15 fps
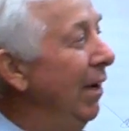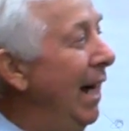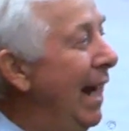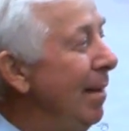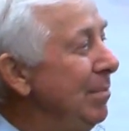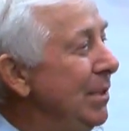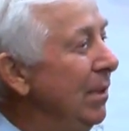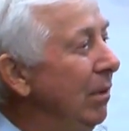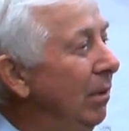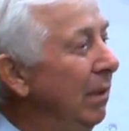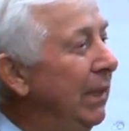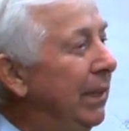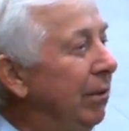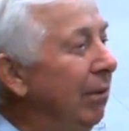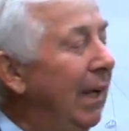and you're
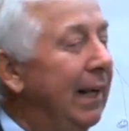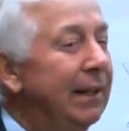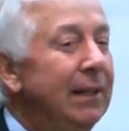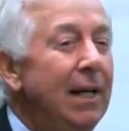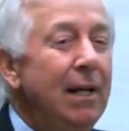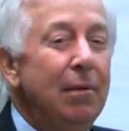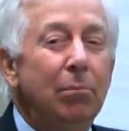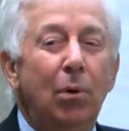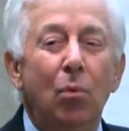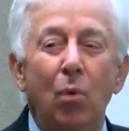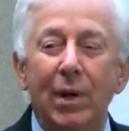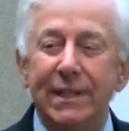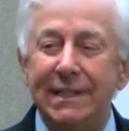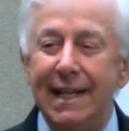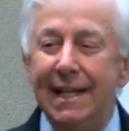absolutely correct. But
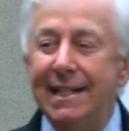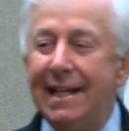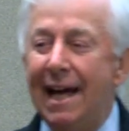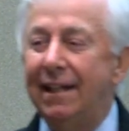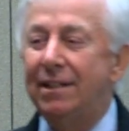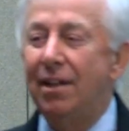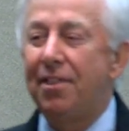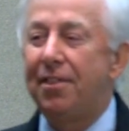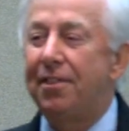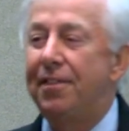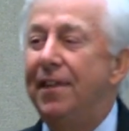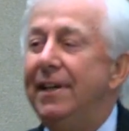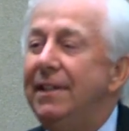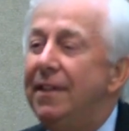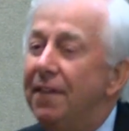we tend not to
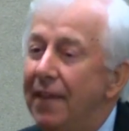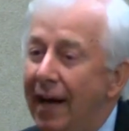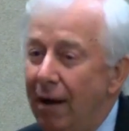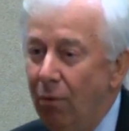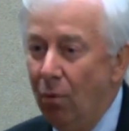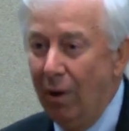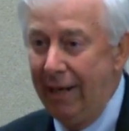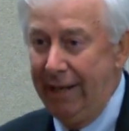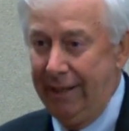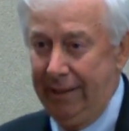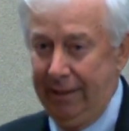think that way.